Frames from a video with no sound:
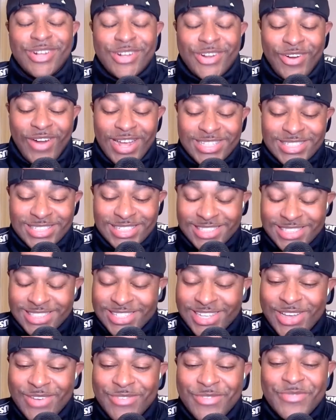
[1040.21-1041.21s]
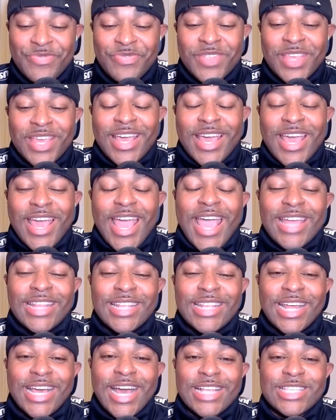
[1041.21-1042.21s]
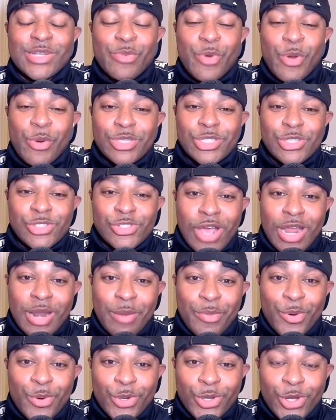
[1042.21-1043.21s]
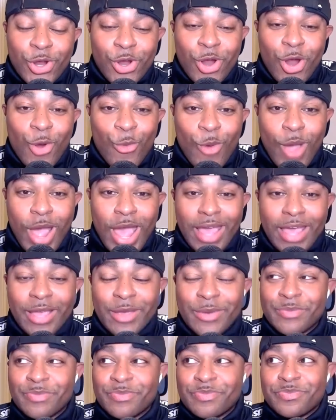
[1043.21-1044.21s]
crazy stuff. And then it got to the point where she was trying to pull the girl away.